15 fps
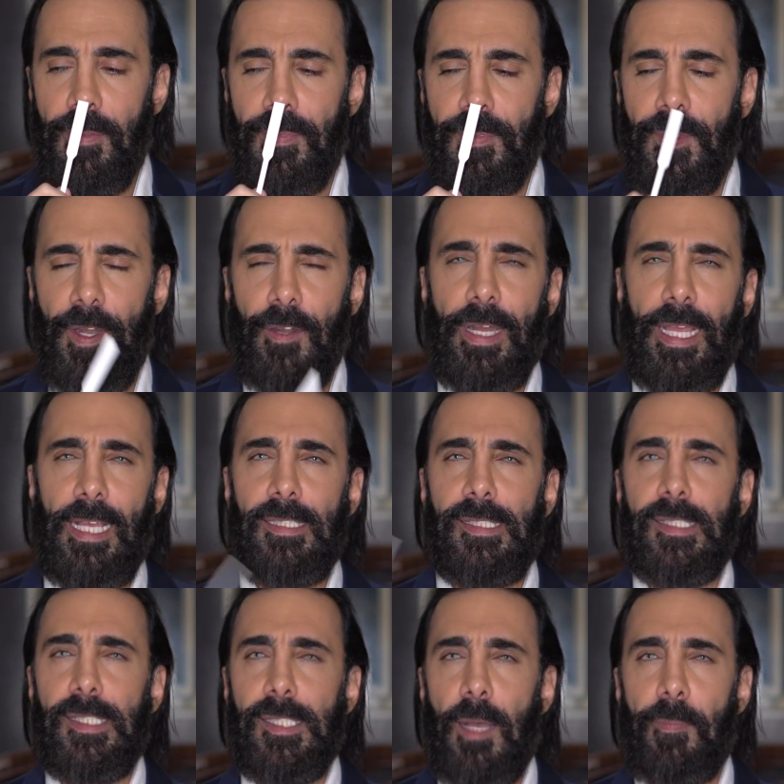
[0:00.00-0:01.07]
There is
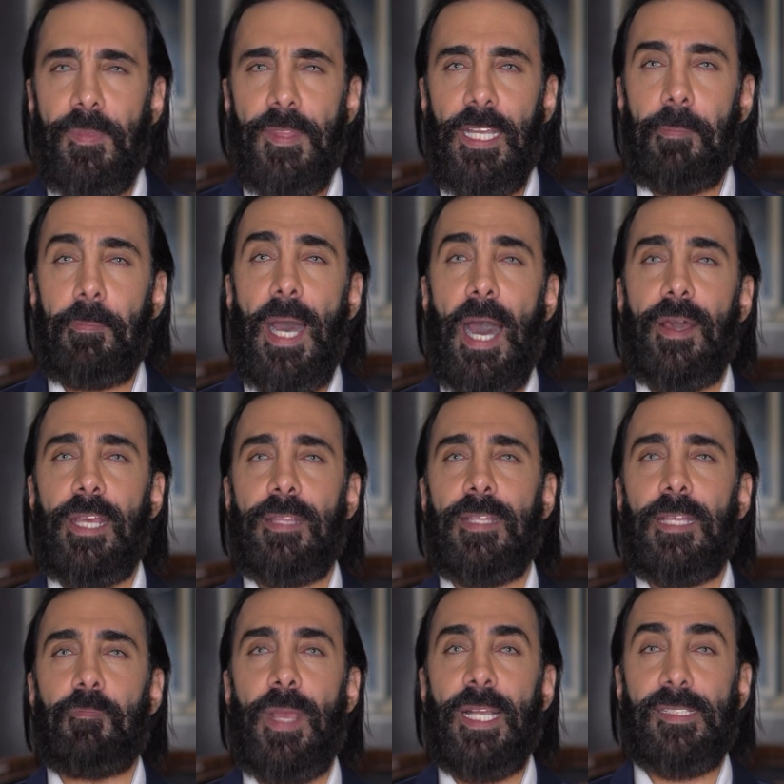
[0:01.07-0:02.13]
something about it
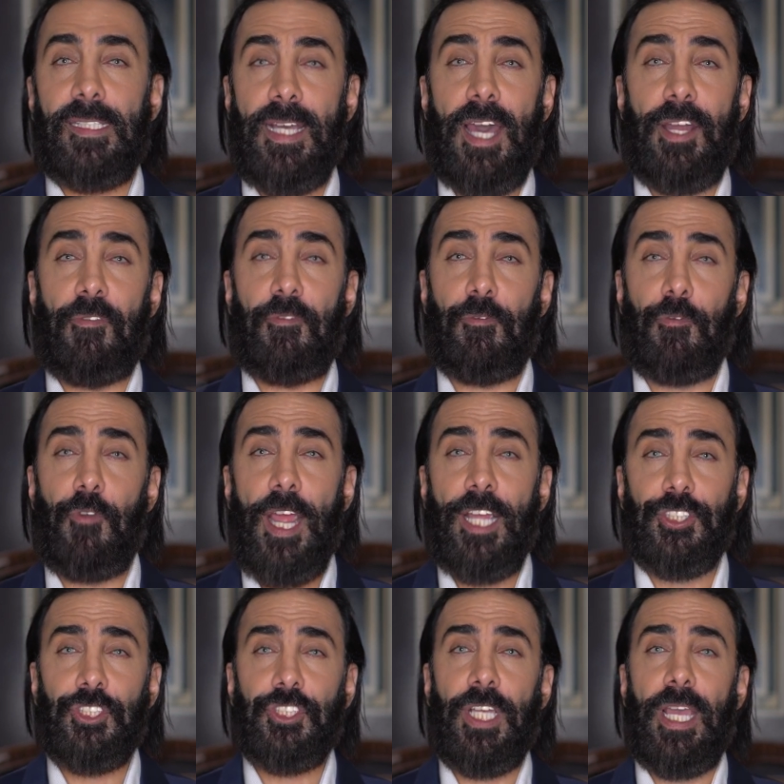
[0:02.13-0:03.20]
that makes it kind of
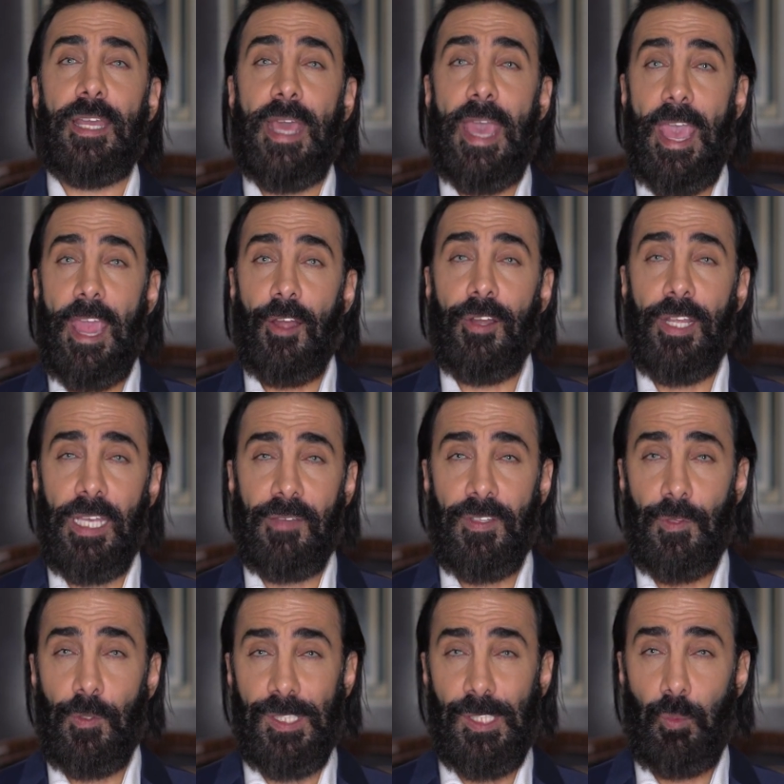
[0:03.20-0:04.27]
fresh and airy, even
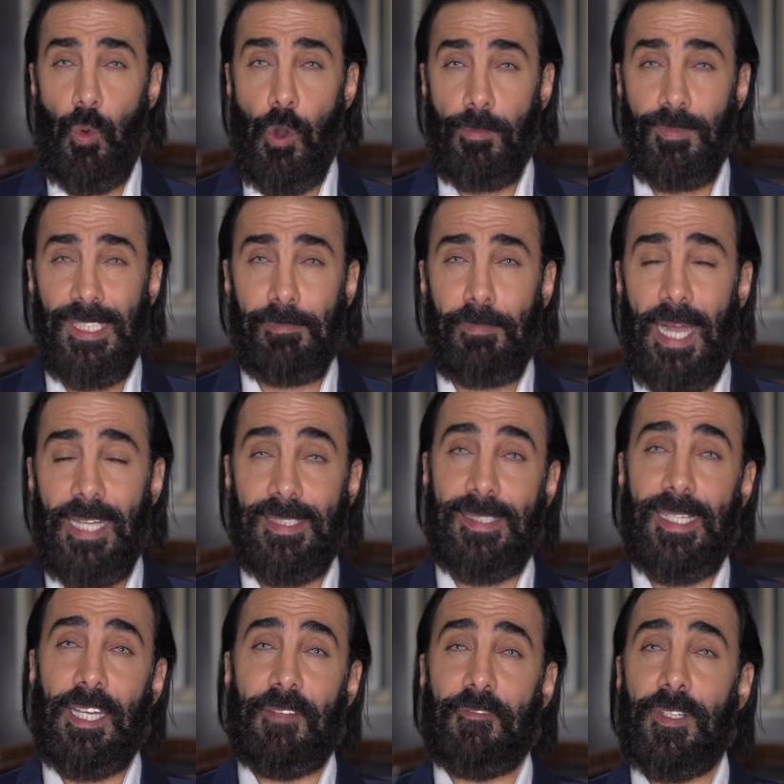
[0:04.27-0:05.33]
though it's warm, spicy,
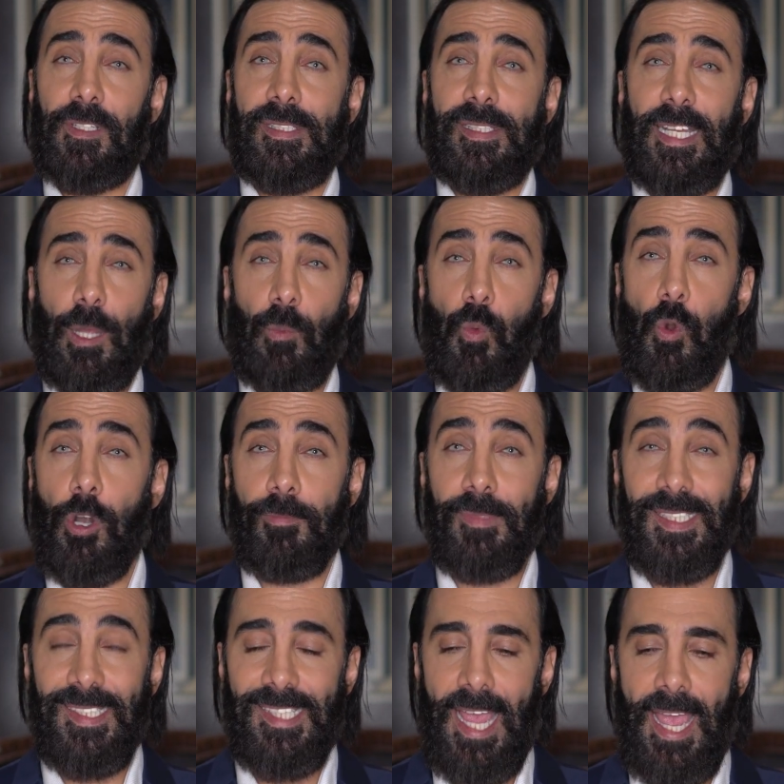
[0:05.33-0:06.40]
and it feels like a warm
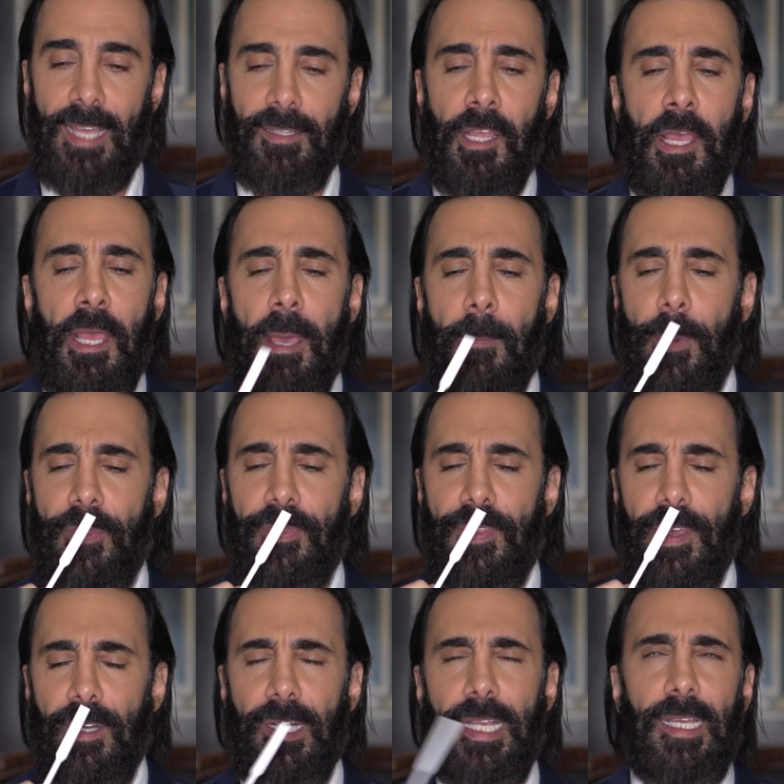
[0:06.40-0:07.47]
sand. But
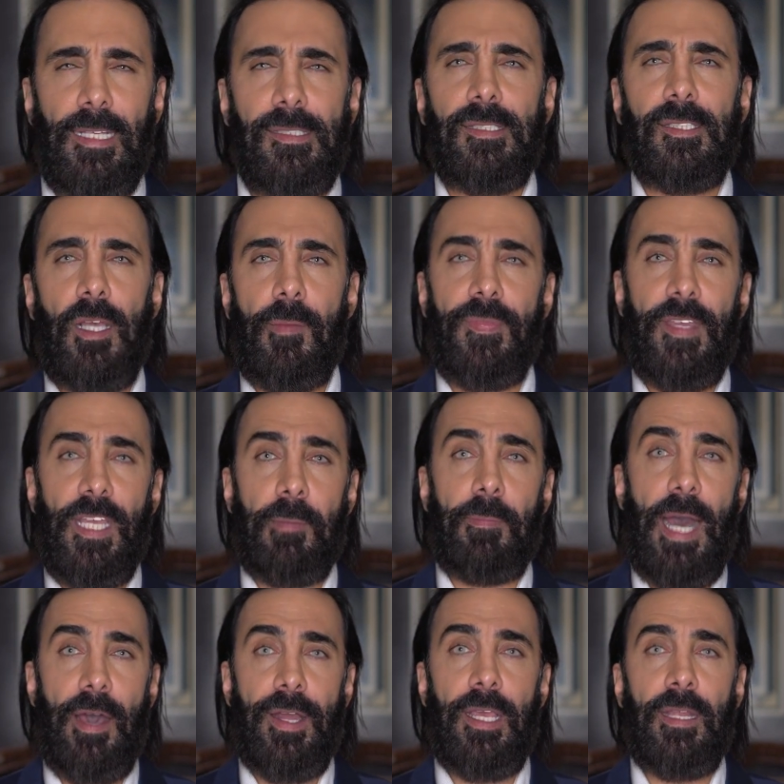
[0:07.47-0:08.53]
there is something
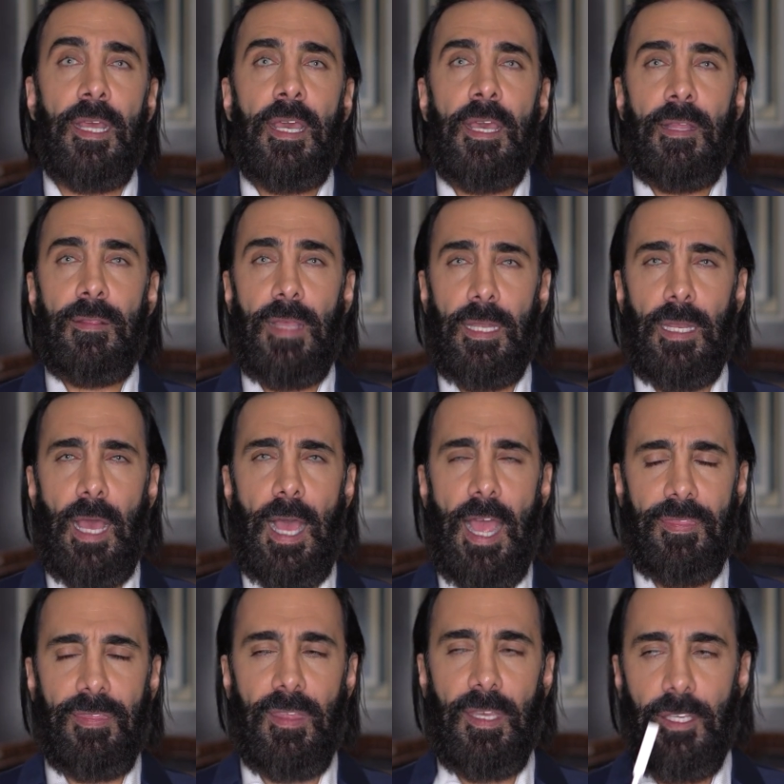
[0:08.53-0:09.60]
about it that I
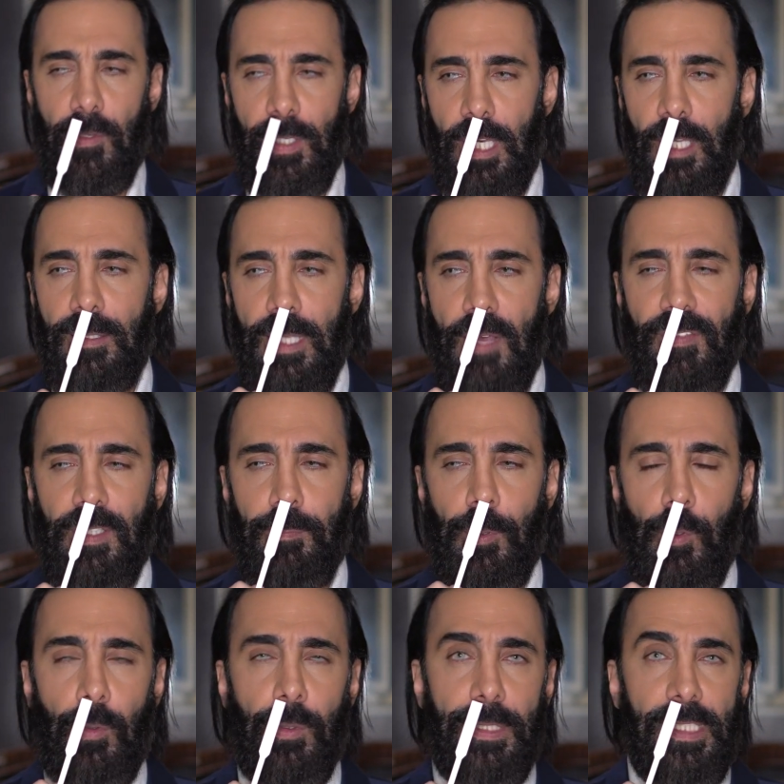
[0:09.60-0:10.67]
think you can definitely
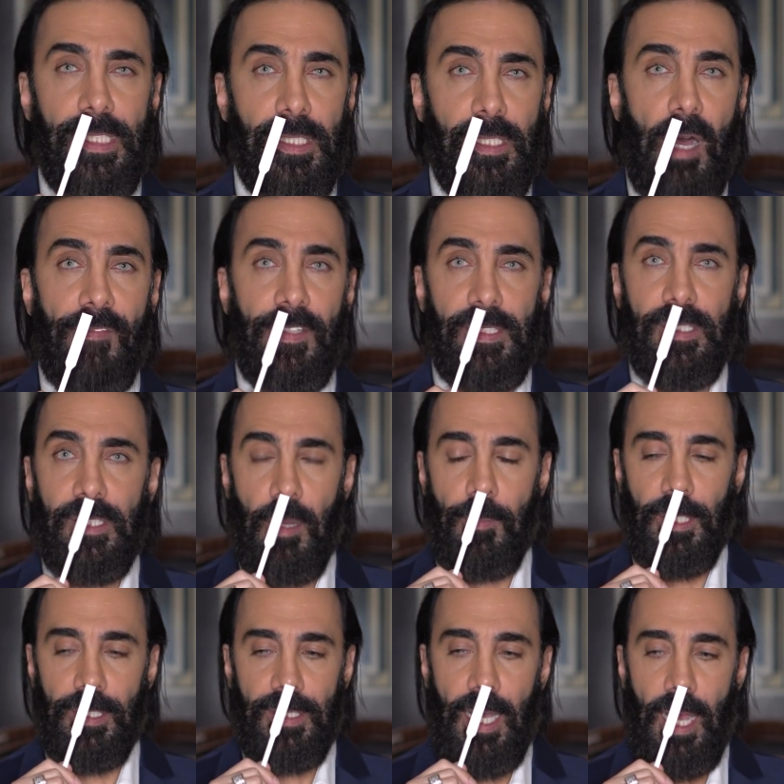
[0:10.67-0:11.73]
pull this off in
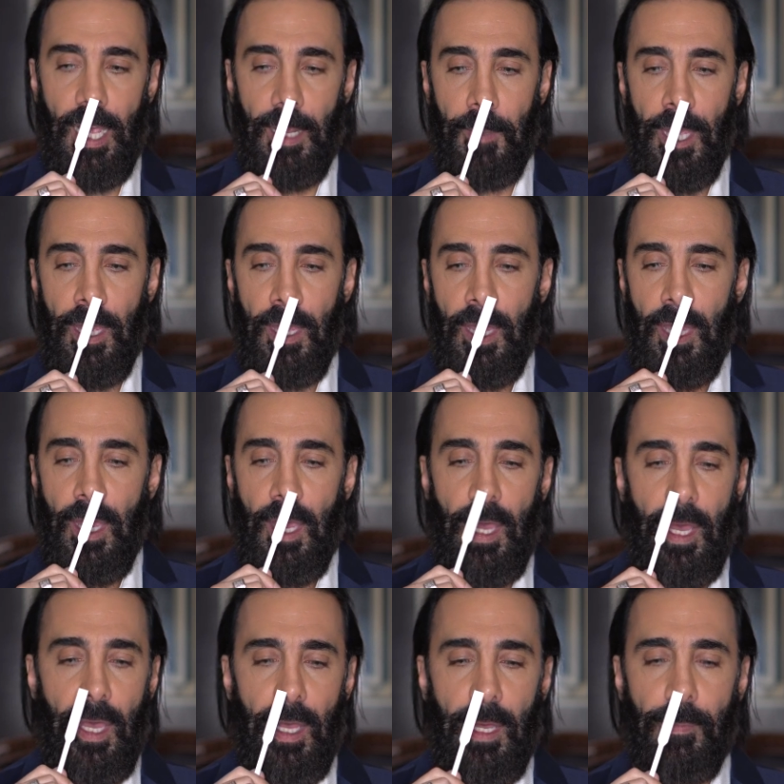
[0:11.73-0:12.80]
summertime.
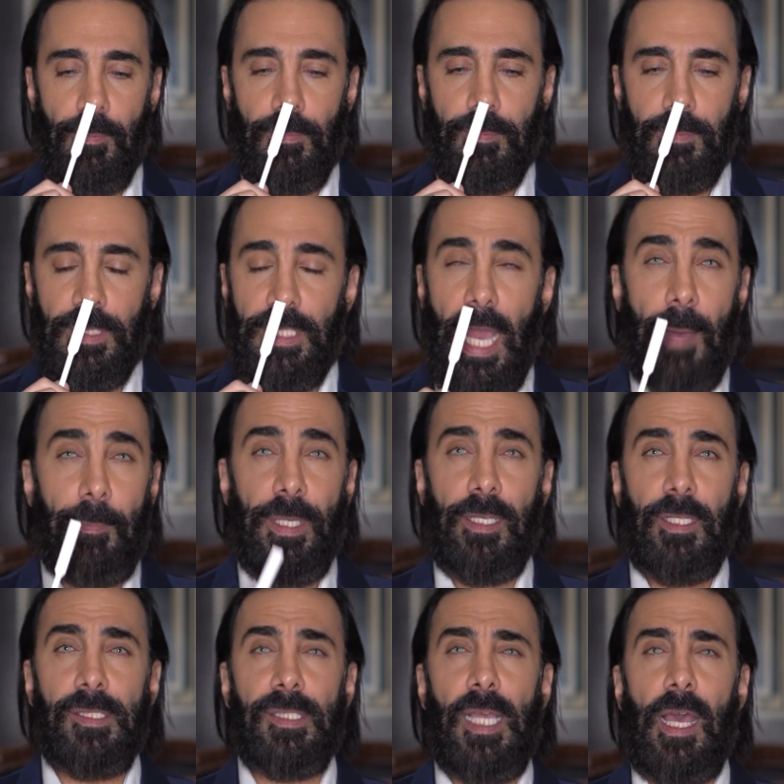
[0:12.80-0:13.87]

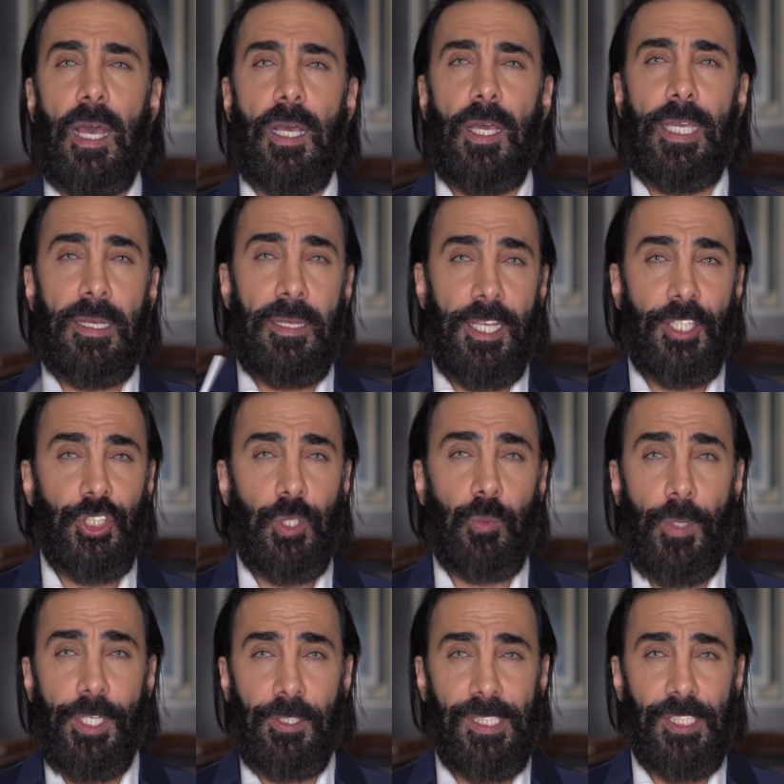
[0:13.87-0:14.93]
Because initial
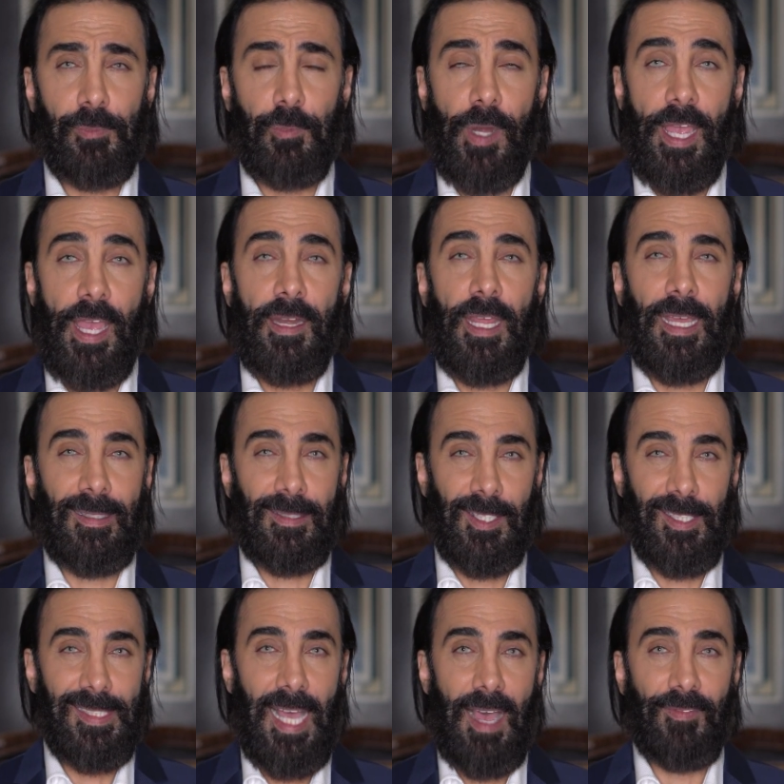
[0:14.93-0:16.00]
when you spray it, it
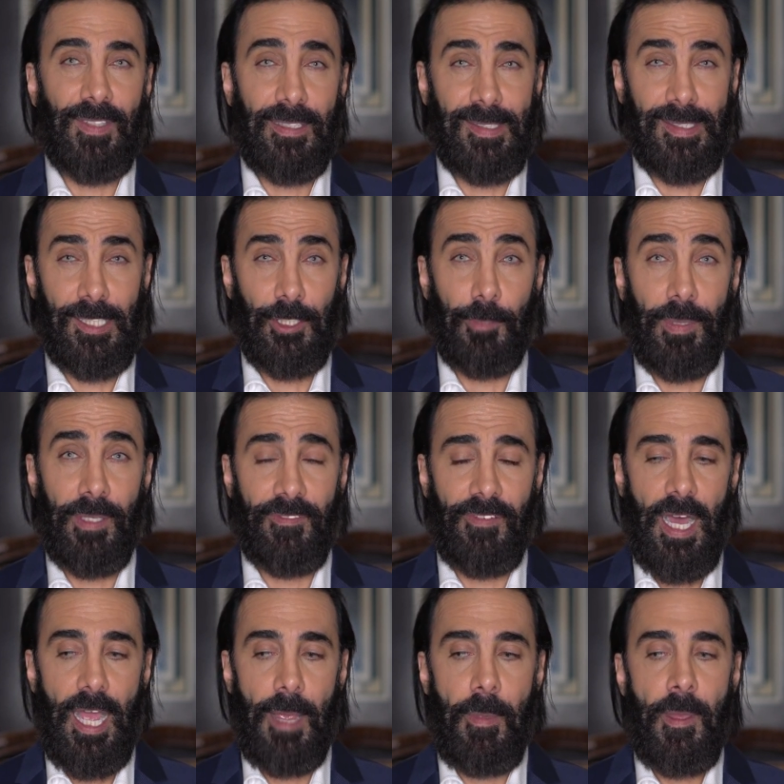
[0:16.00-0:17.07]
does have that syrupy
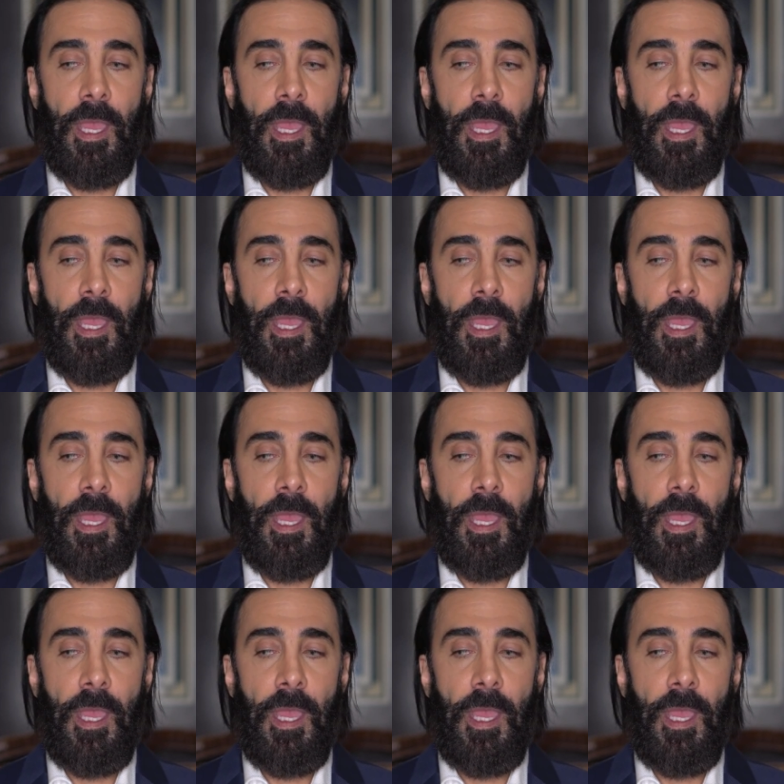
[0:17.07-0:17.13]
vibe,